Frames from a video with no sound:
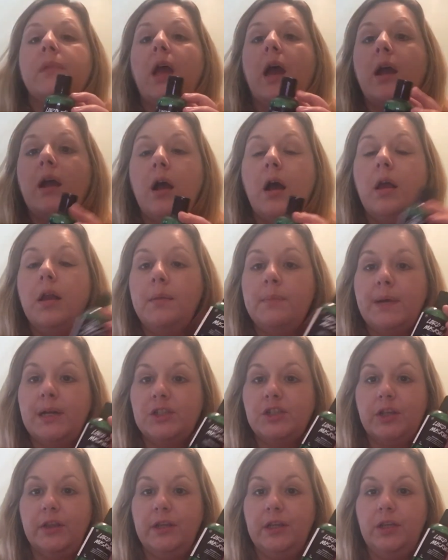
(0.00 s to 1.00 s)
I can't
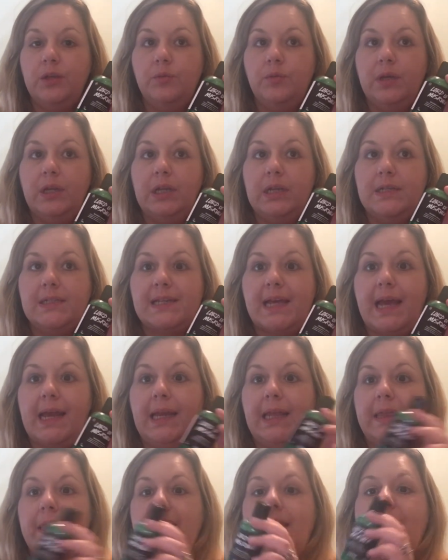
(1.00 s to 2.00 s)
imagine that you'd need
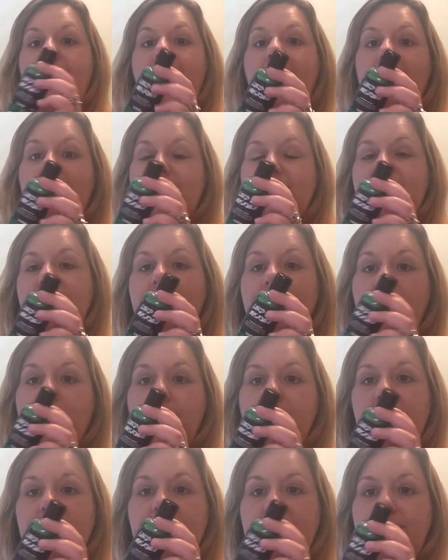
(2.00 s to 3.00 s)
anything else to
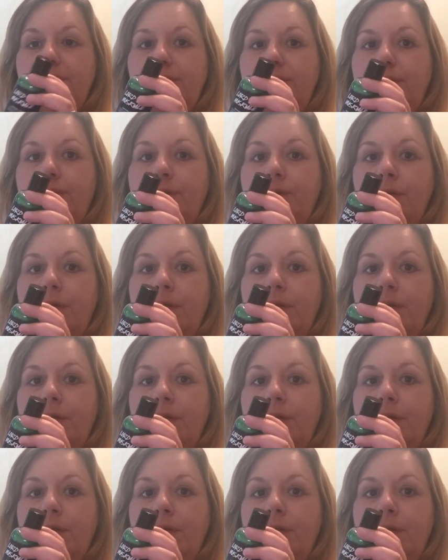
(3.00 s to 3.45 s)
kind of,